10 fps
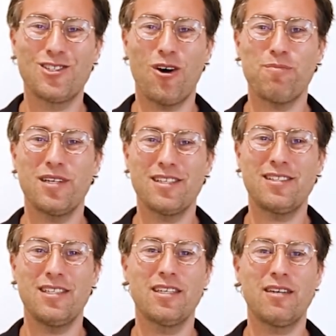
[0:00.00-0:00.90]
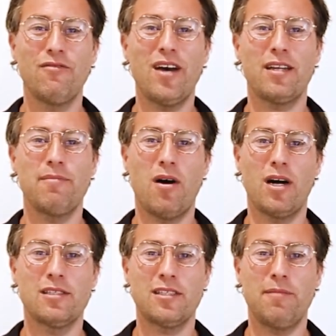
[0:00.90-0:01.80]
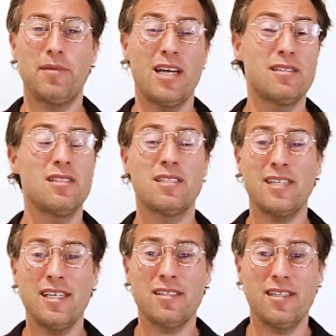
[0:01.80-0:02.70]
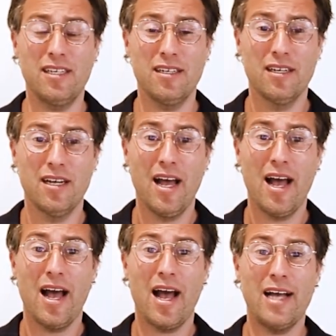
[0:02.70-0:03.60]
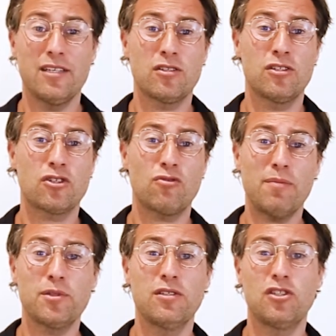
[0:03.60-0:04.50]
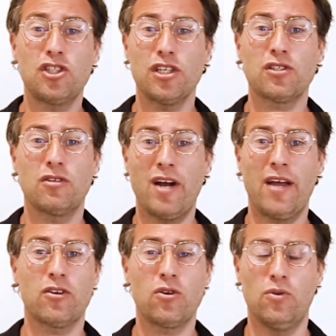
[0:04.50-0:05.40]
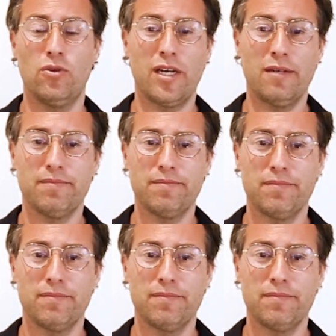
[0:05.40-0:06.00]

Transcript: adopt a Silicon Valley mindset as a necessity, as disruption's just around the corner.